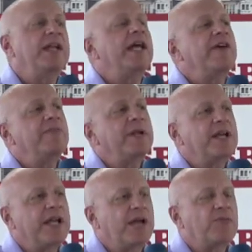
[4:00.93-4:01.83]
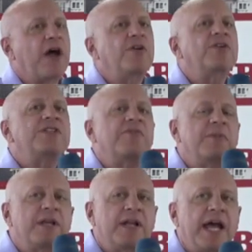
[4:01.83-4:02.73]
everybody can add routers, everybody
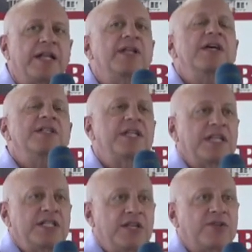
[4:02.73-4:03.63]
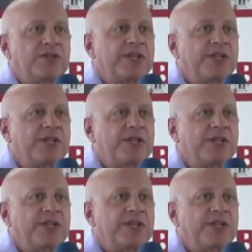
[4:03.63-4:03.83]
can add it to continuously